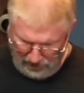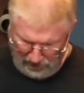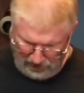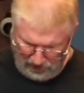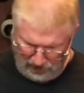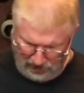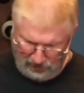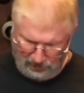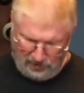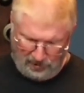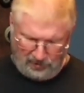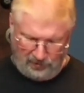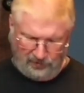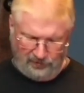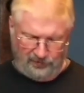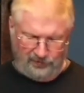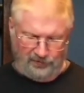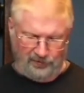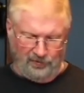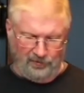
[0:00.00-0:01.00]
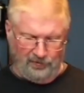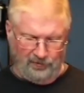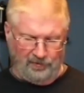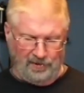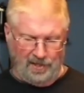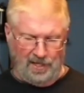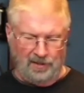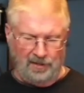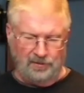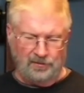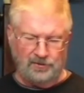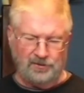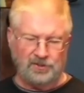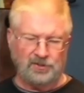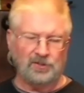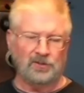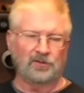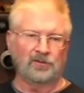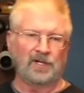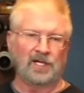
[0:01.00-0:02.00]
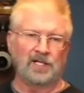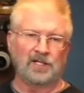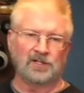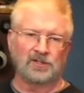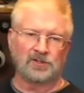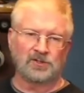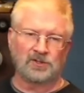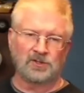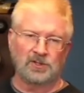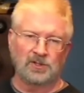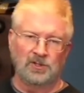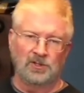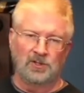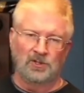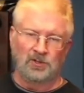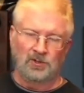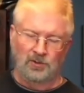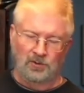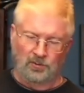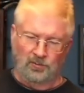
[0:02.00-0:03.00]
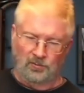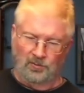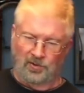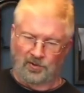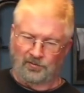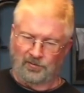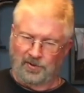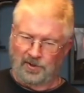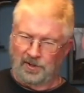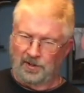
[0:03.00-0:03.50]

Seem like they're floating around, so that is one of